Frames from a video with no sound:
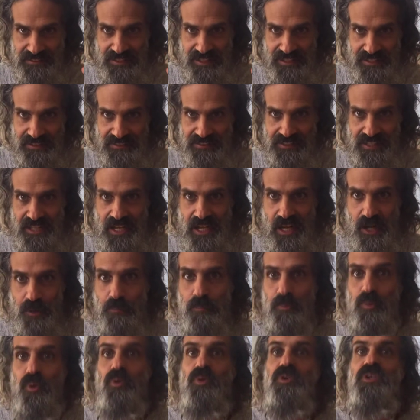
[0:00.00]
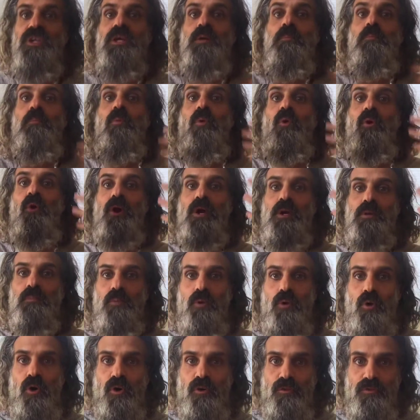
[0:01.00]
and they are putting more and
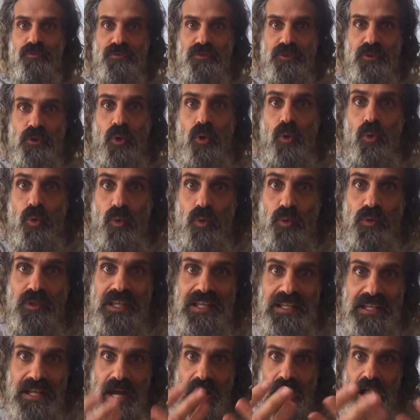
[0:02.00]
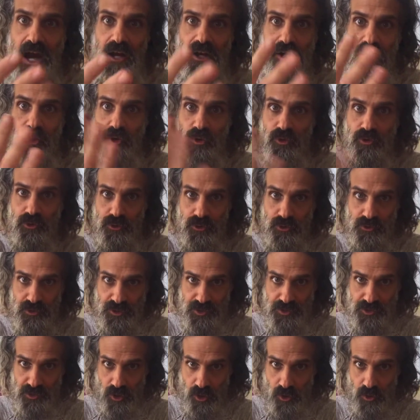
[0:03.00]
more of who they are onto
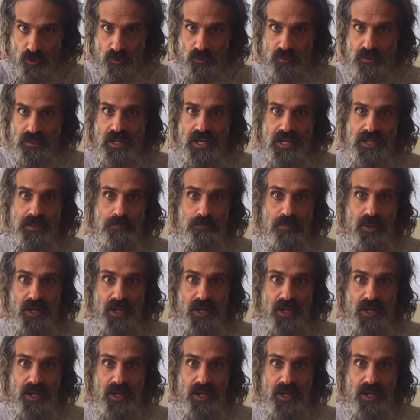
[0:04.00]
this online